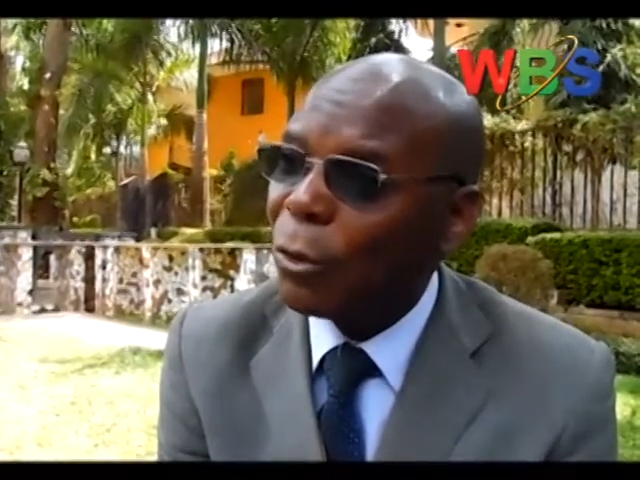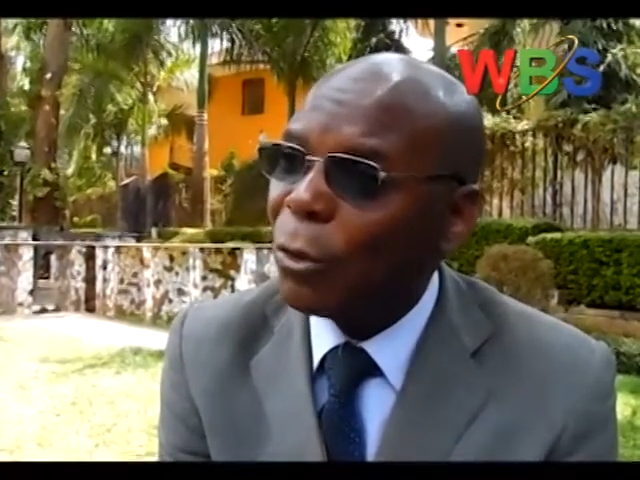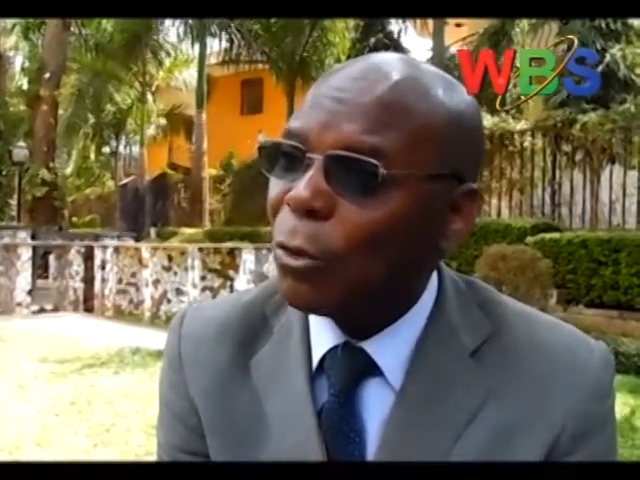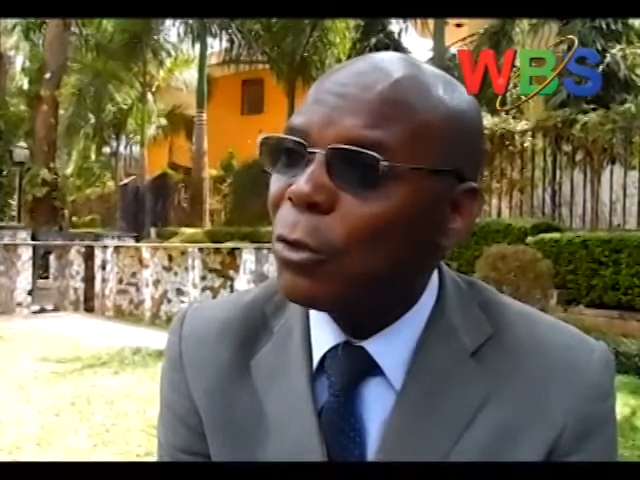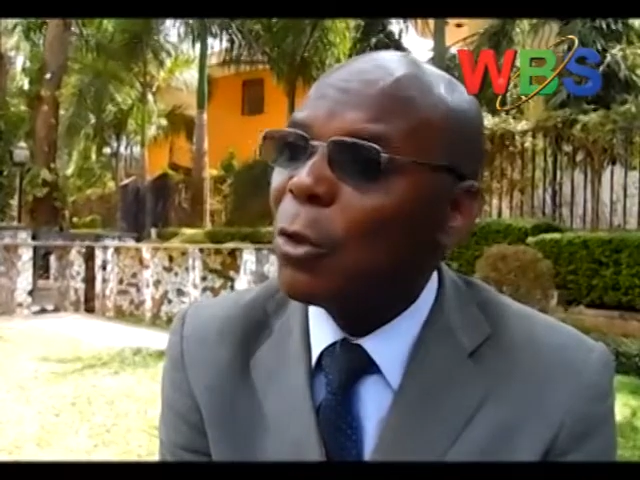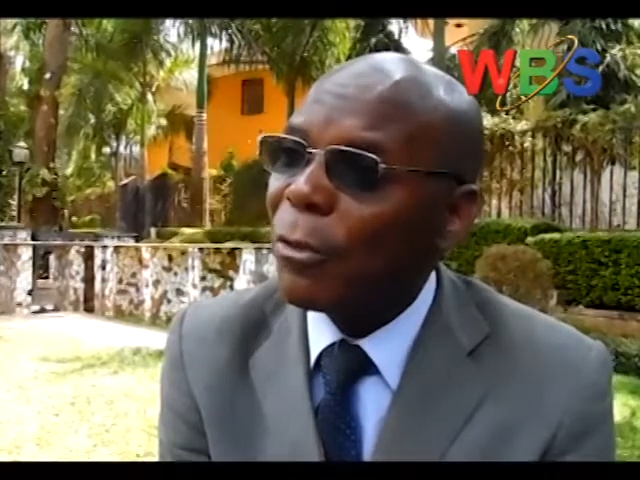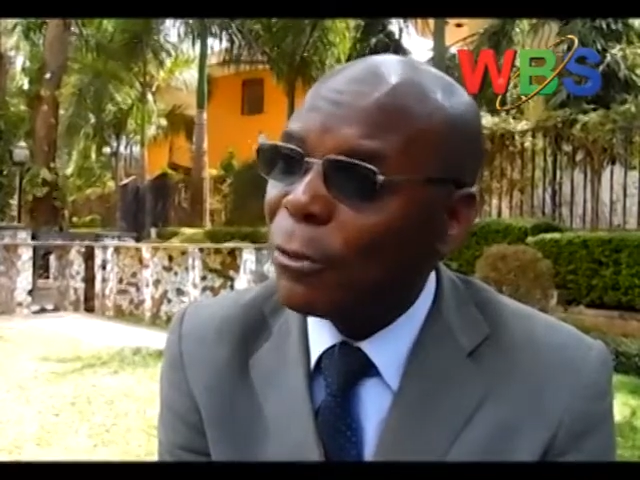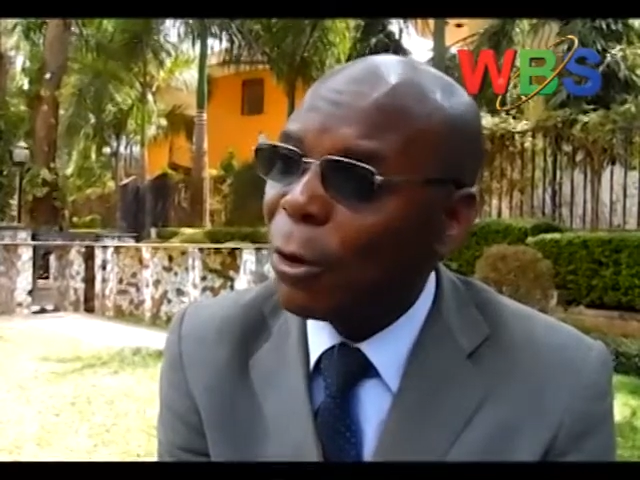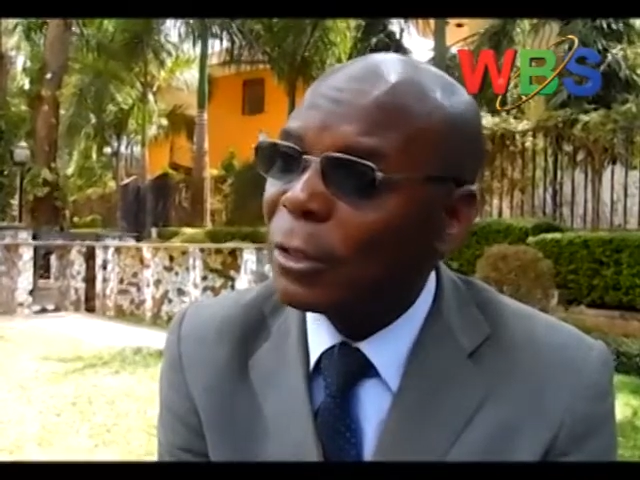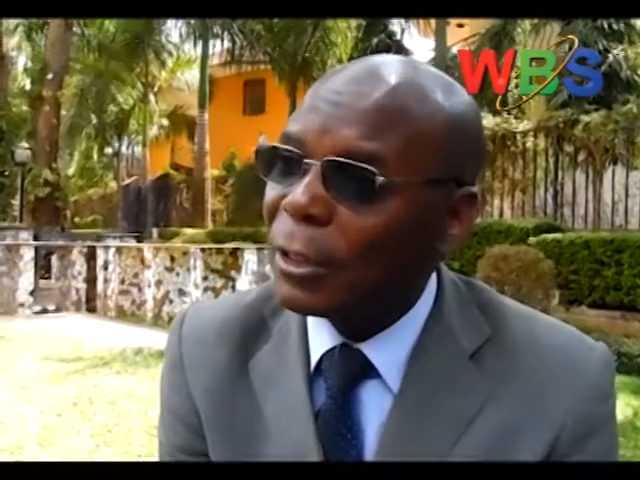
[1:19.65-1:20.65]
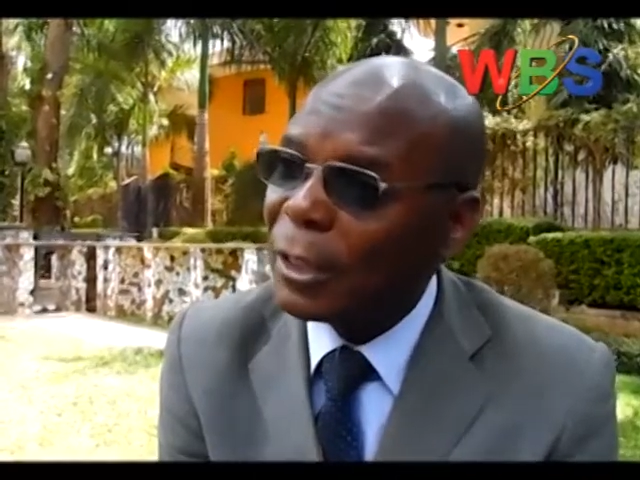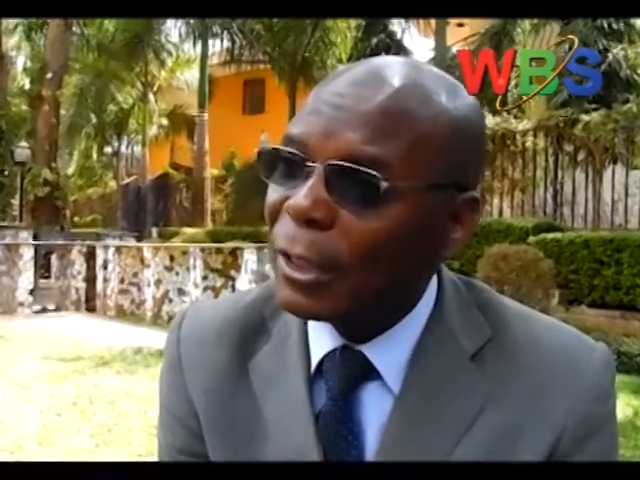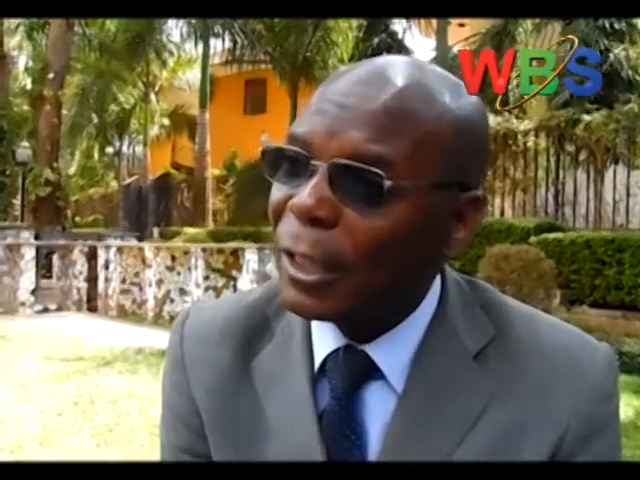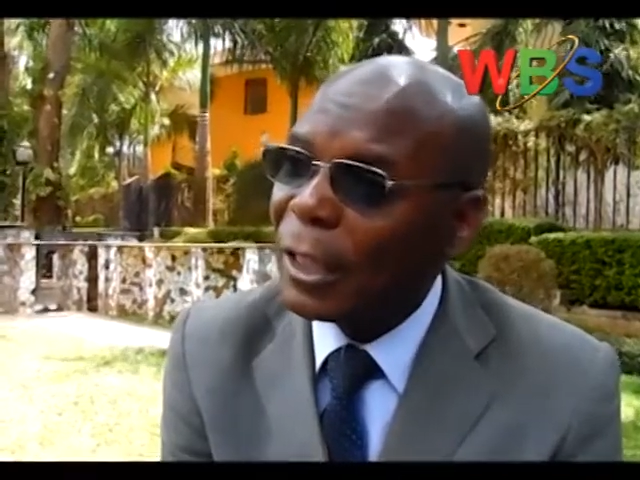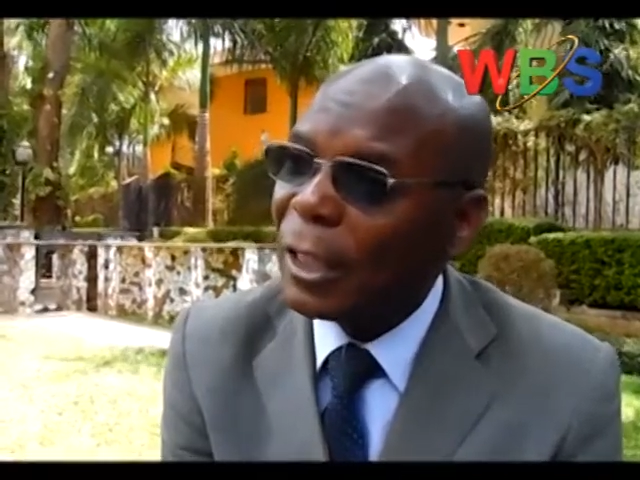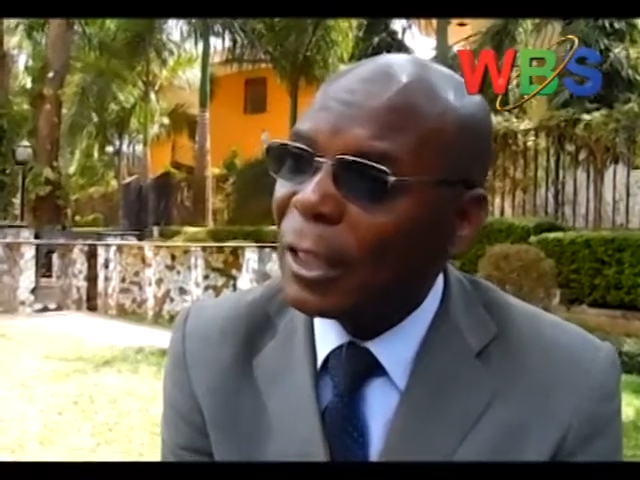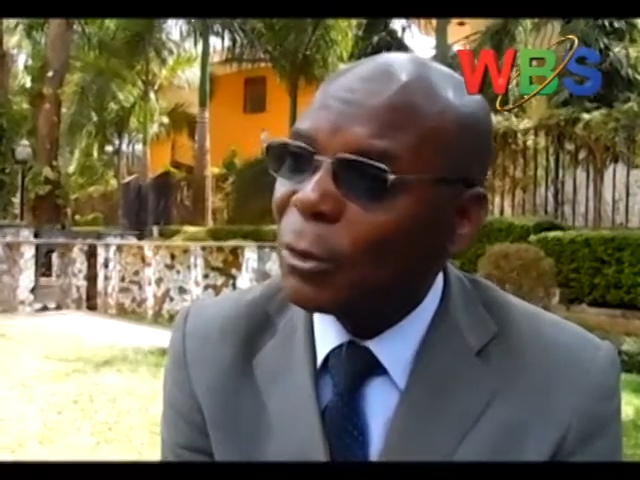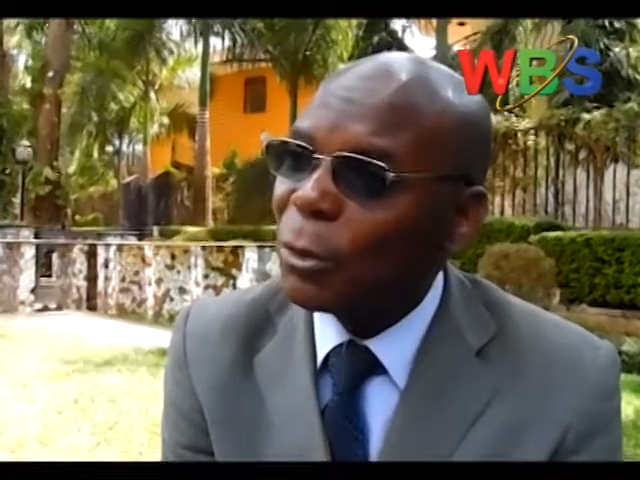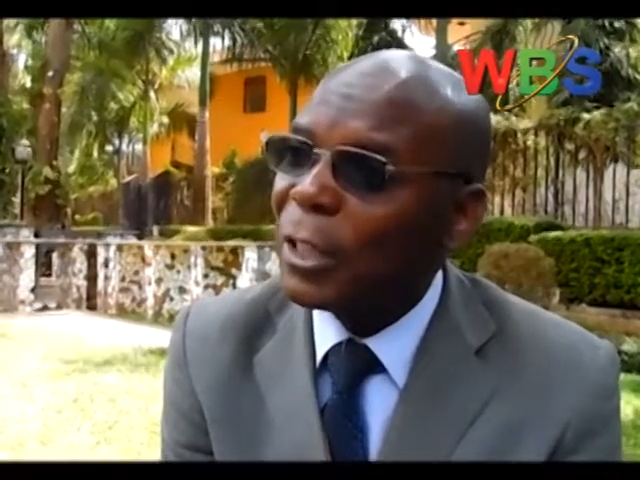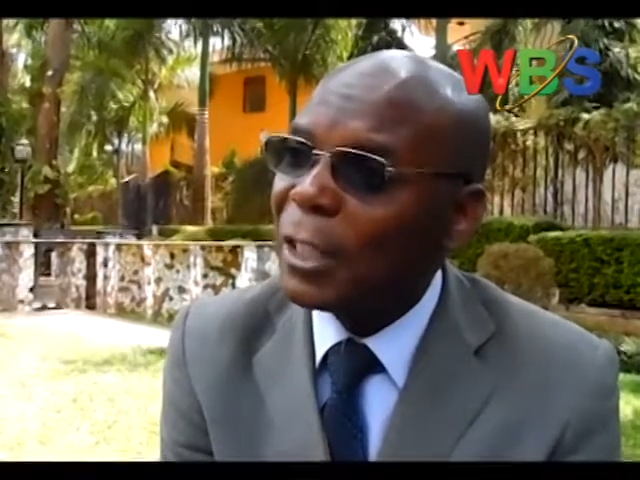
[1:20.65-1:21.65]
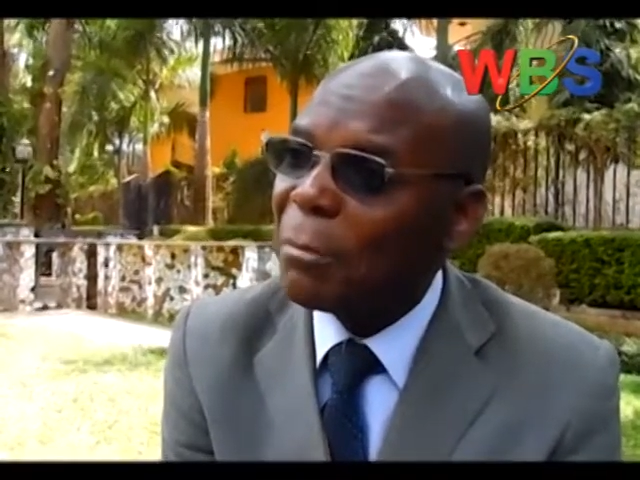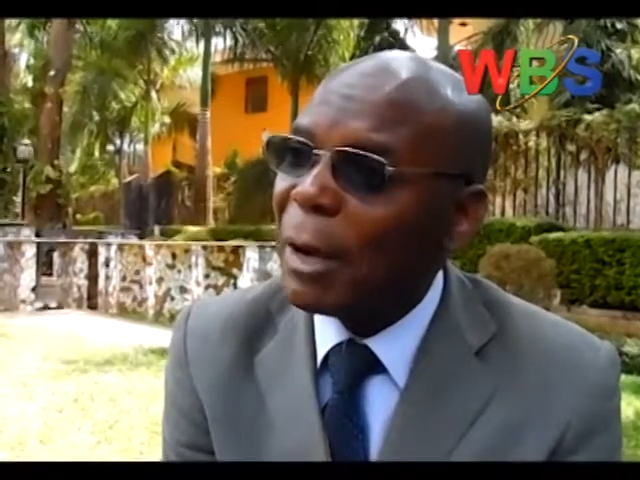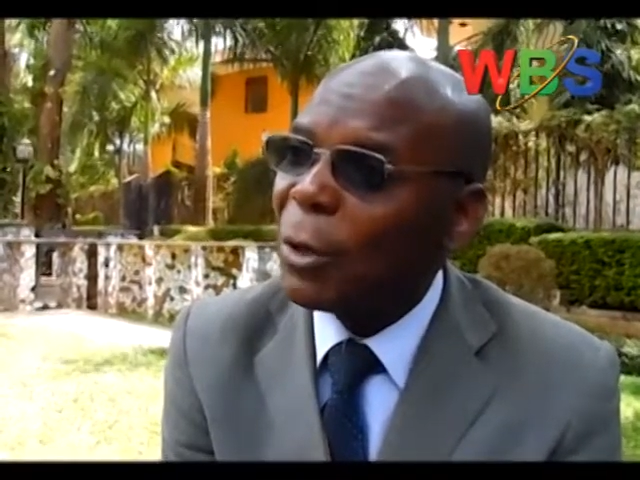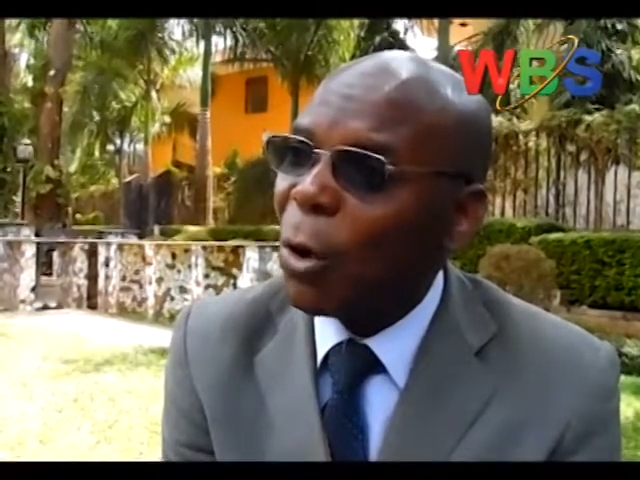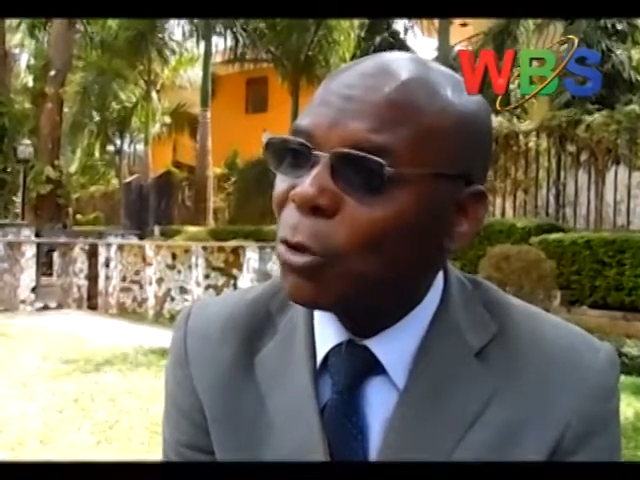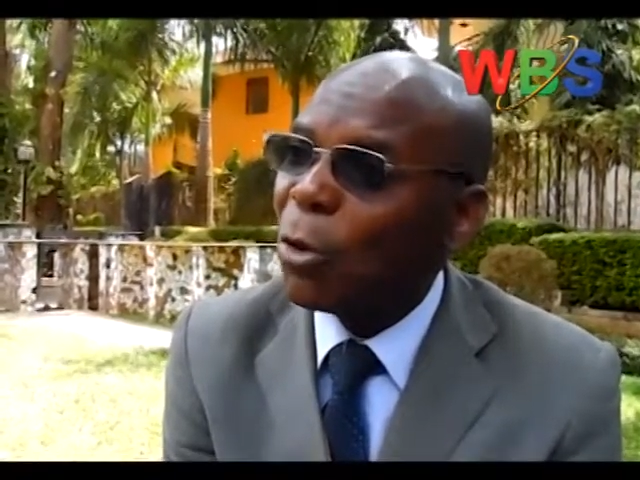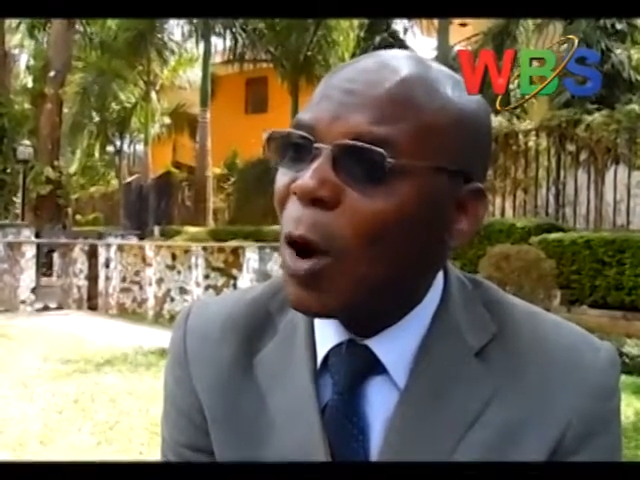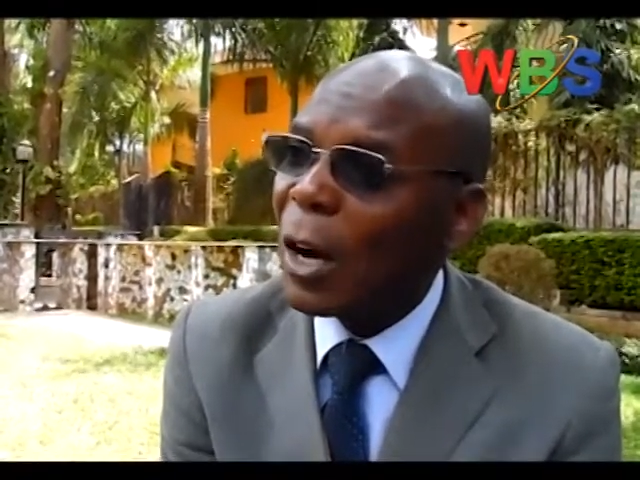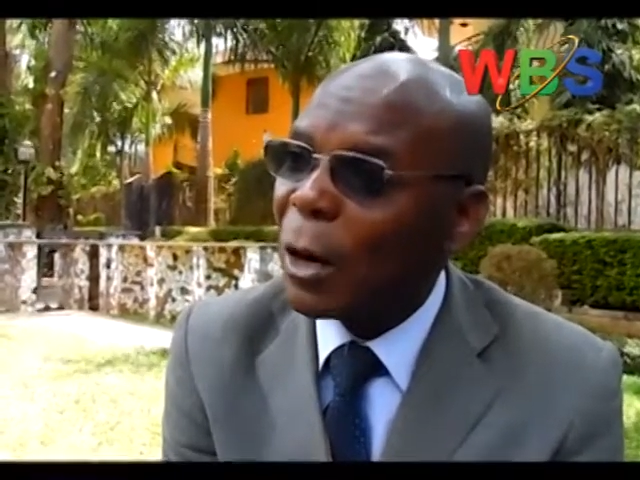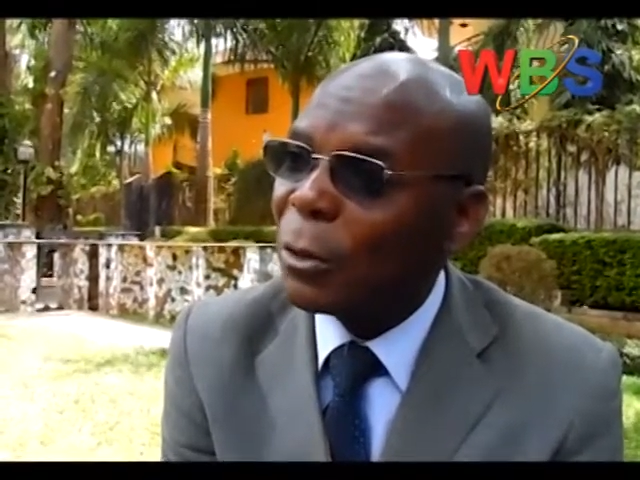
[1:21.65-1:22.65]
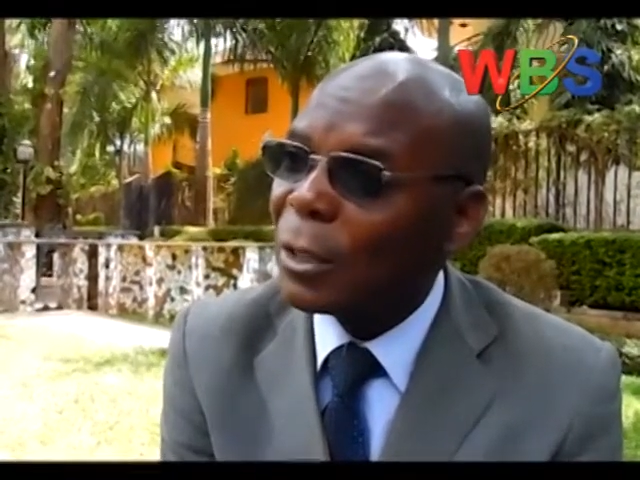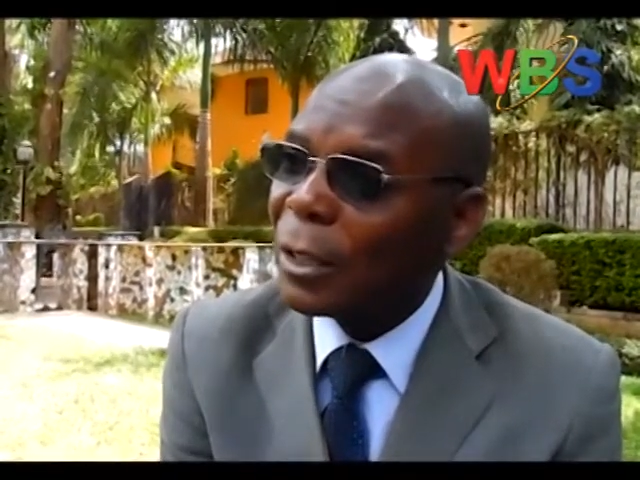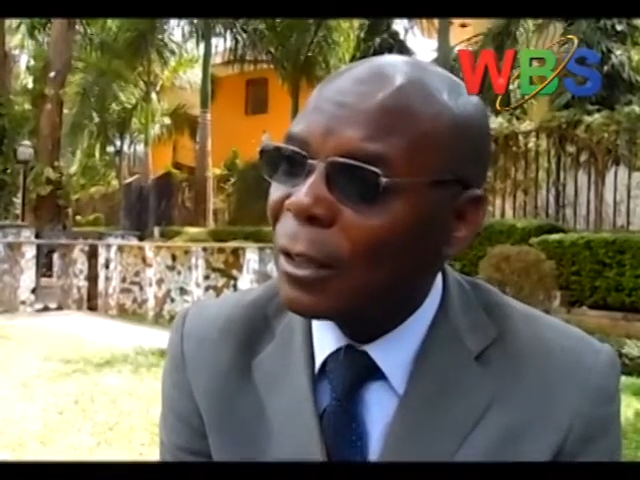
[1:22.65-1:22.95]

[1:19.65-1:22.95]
You use your phone to send money on your account.